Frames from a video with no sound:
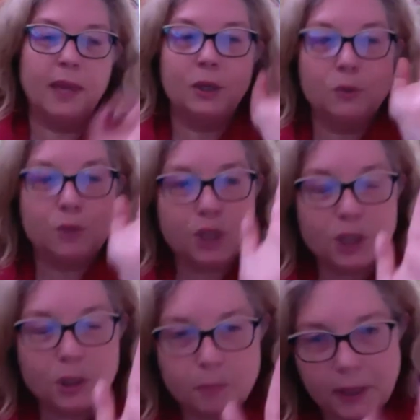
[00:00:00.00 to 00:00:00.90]
you
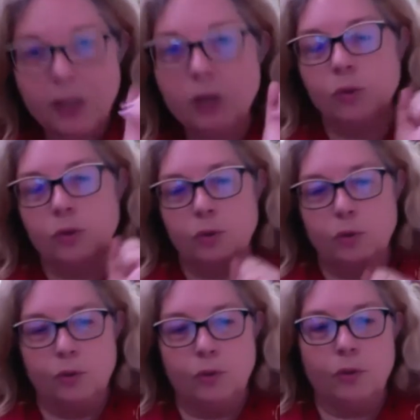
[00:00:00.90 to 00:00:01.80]
speak your
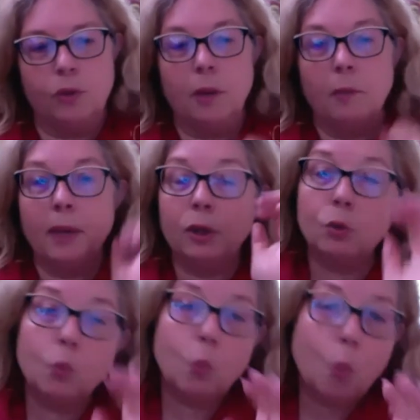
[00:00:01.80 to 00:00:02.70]
truth, may you
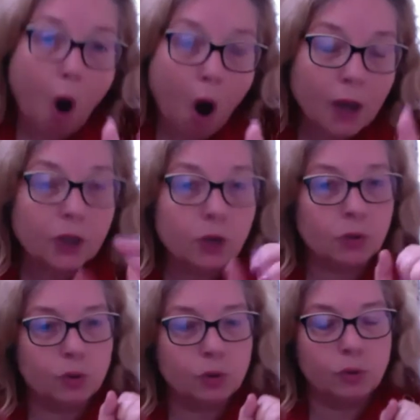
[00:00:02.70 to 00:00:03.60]
walk
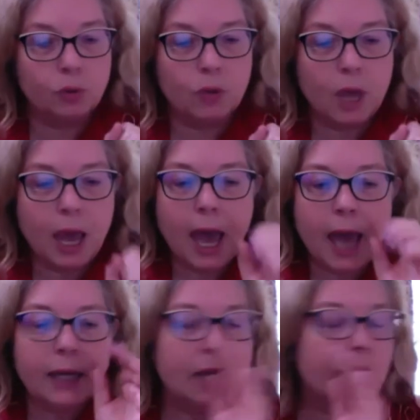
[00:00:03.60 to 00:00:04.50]
your truth.
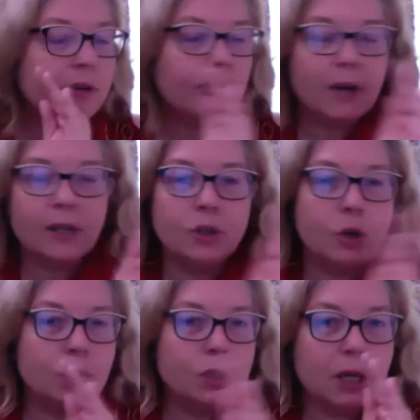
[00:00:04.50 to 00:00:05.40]
And even if I
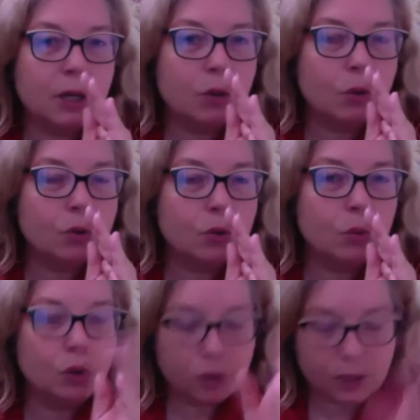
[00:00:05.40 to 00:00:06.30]
don't say those
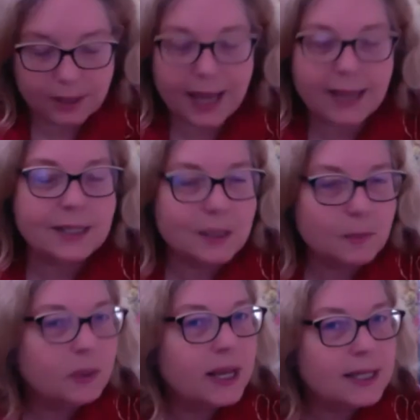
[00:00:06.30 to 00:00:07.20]
words, that's the
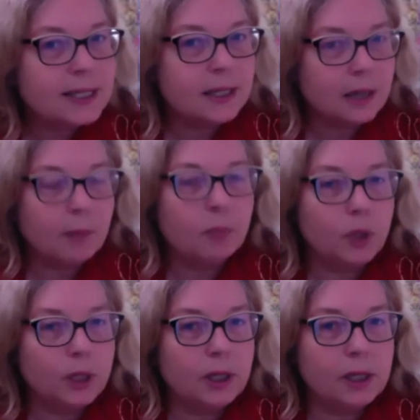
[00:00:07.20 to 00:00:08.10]
blessing I'm
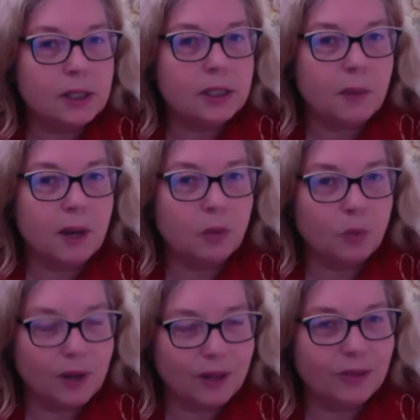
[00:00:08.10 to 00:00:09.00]
putting into my
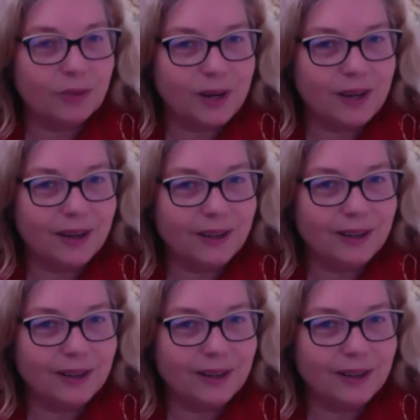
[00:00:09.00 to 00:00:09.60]
red thread.